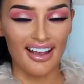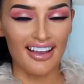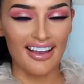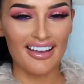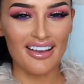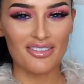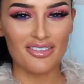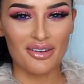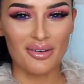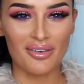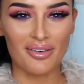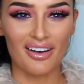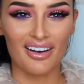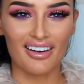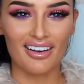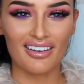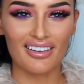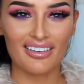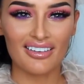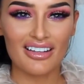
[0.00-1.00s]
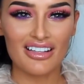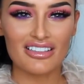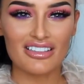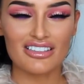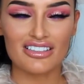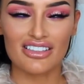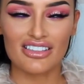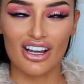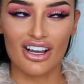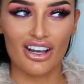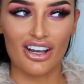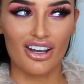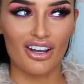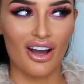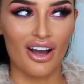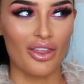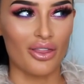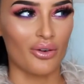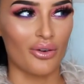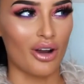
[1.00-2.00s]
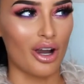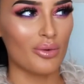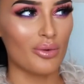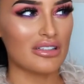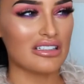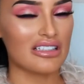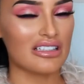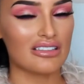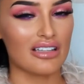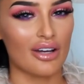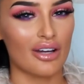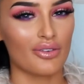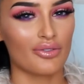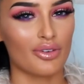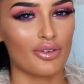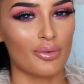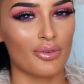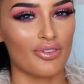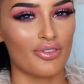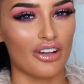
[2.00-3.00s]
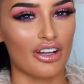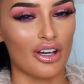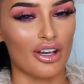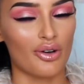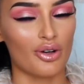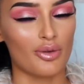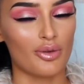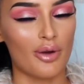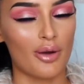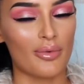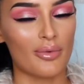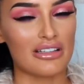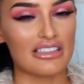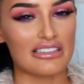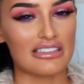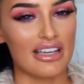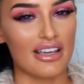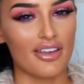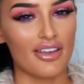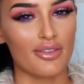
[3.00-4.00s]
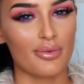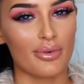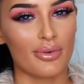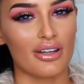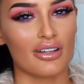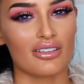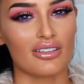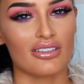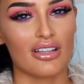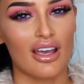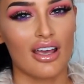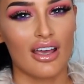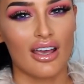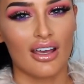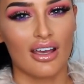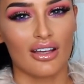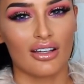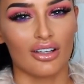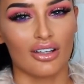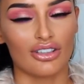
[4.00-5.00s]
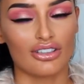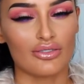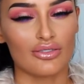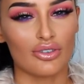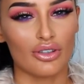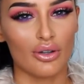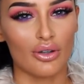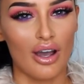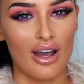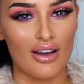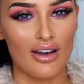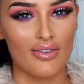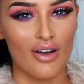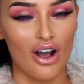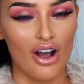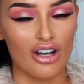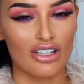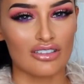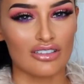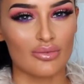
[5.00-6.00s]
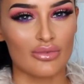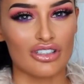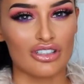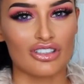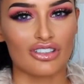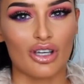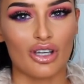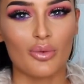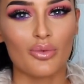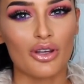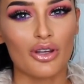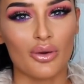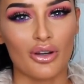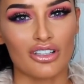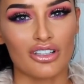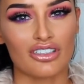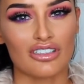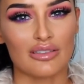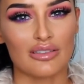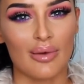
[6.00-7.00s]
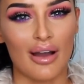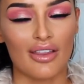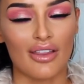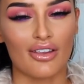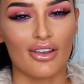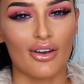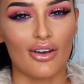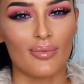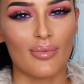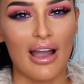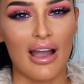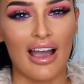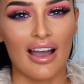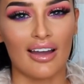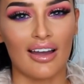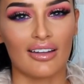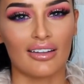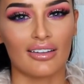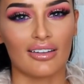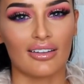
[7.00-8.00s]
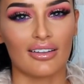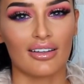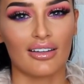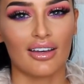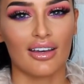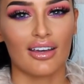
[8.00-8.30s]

Hey everyone, so I thought I would sit down and film a video all about my teeth because loads of you have asked me so many questions about them and